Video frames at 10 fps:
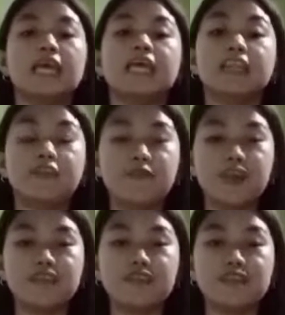It
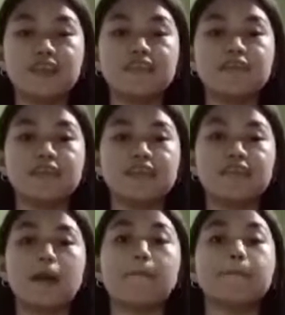refers to the
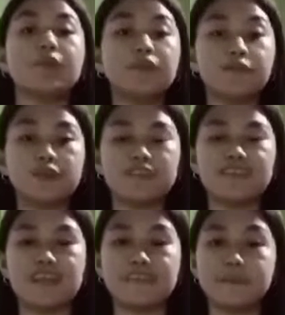student's
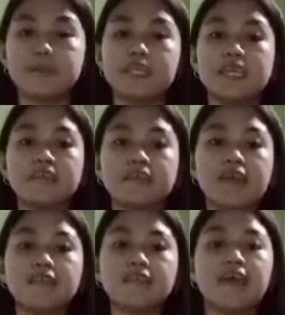previous
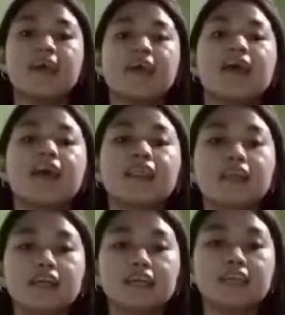experiences and
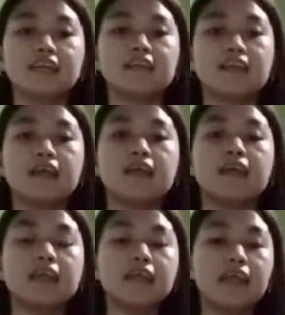learning
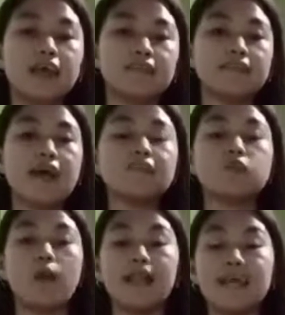readiness, as
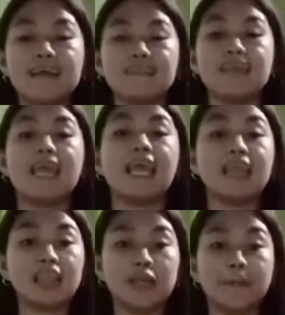well as
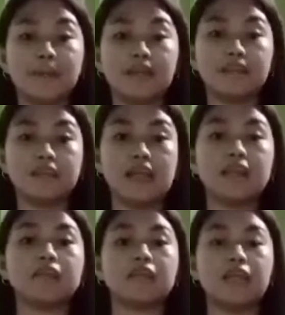interpersonal
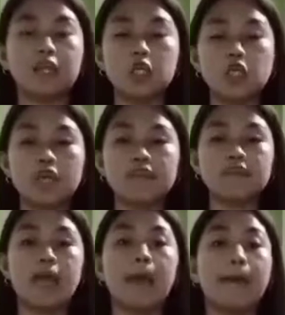
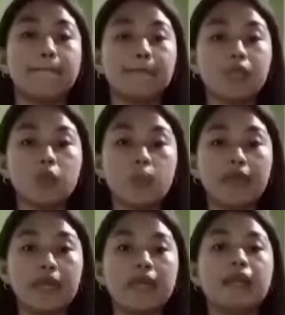relations
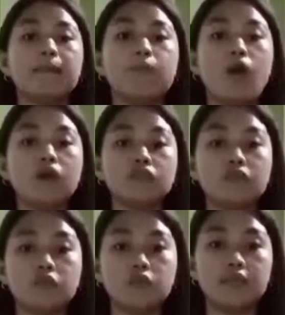between and among
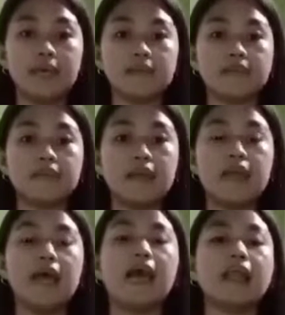students
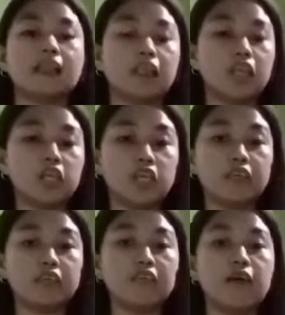and
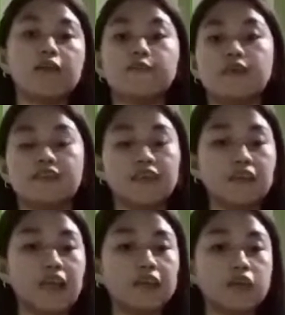teachers or
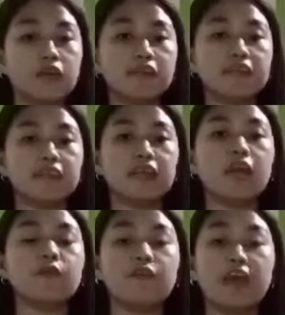facilitators that
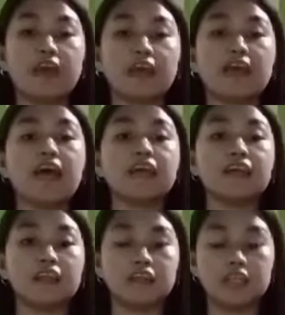affect
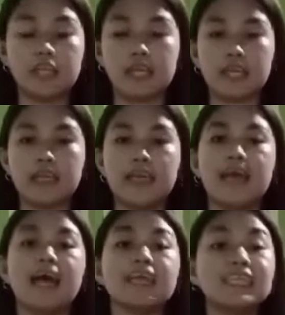current learning.
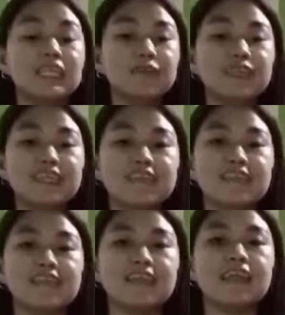
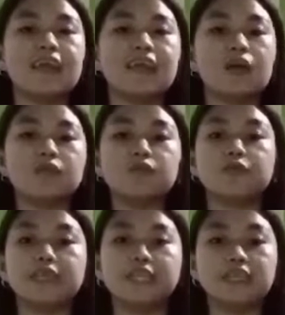Activities that account
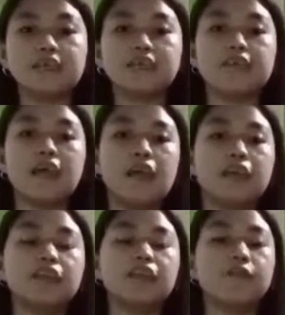for these
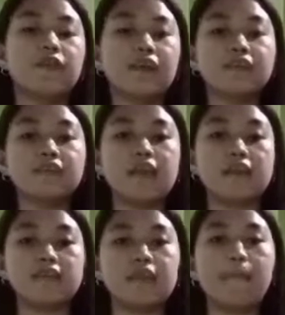
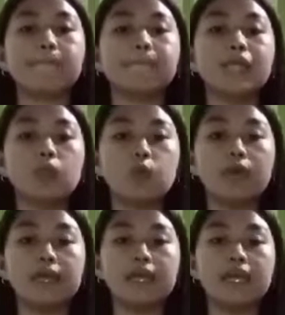differences
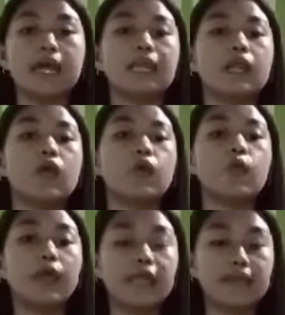between and
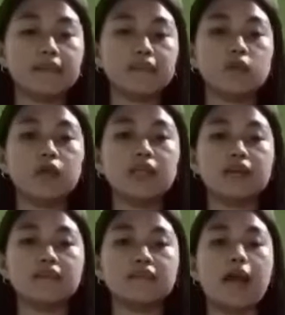within
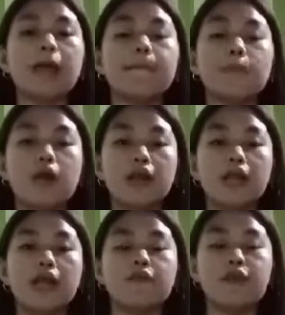students are more
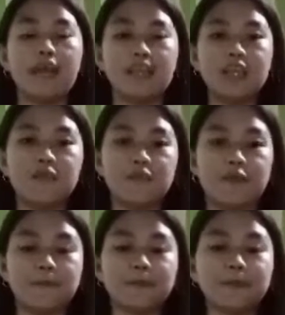effective.